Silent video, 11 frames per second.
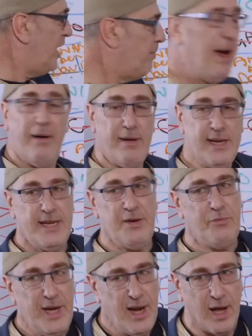apparently
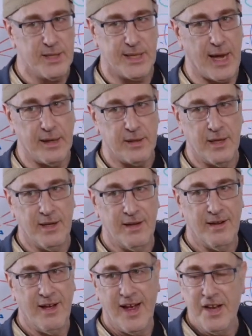didn't realize that.
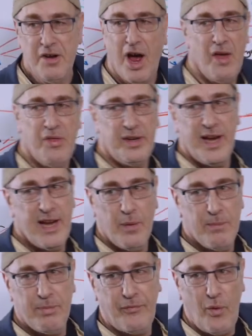And neither did
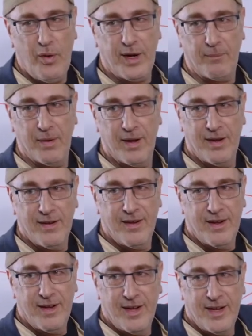anyone before him.
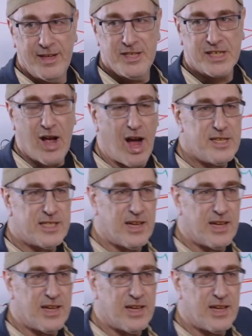It is guys